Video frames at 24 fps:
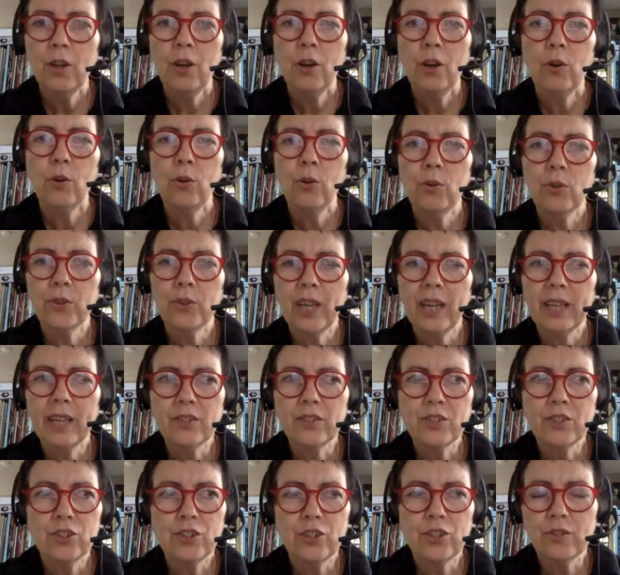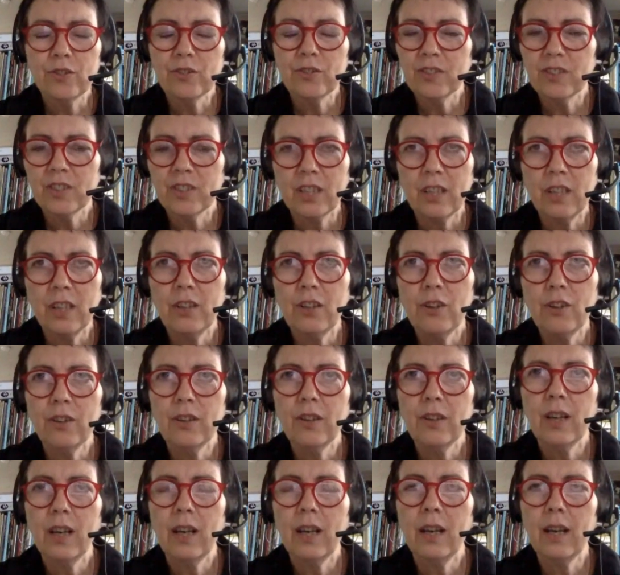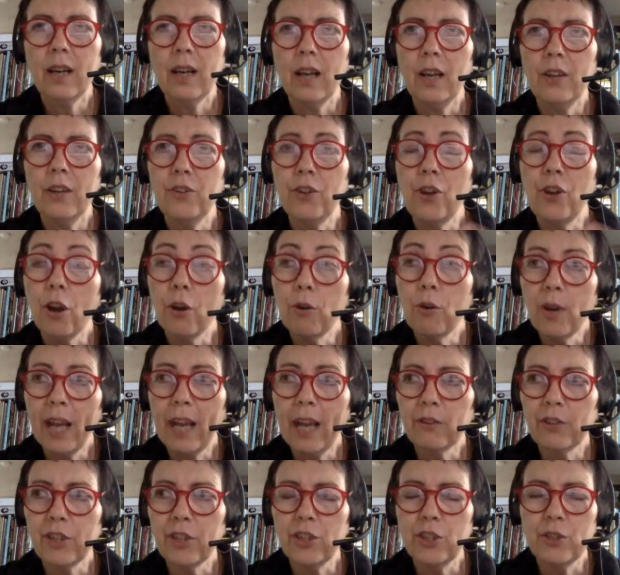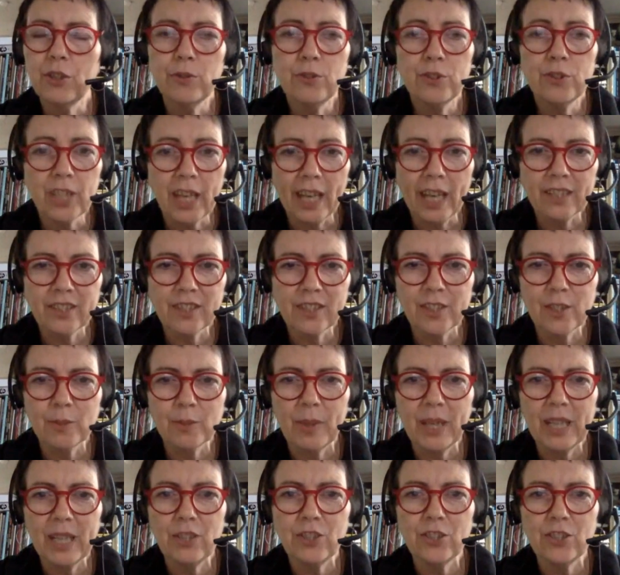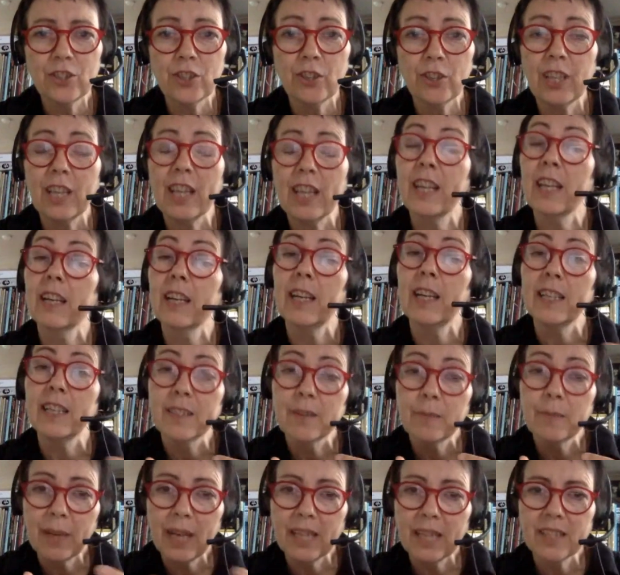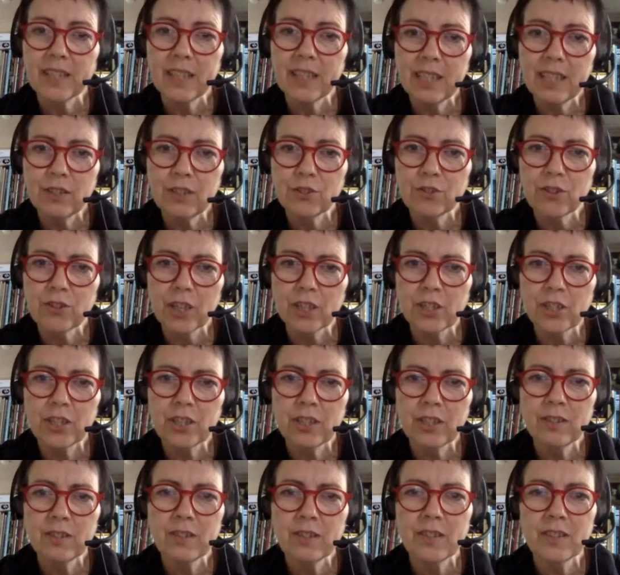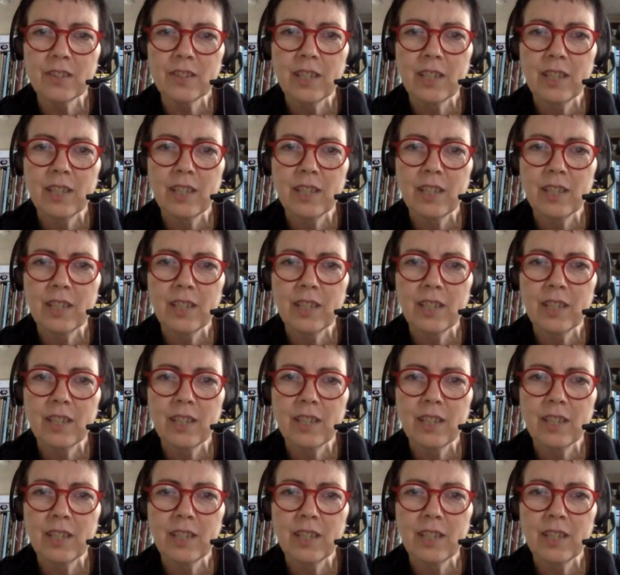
or that students know how to use text to speech so that they can listen back to the instructions.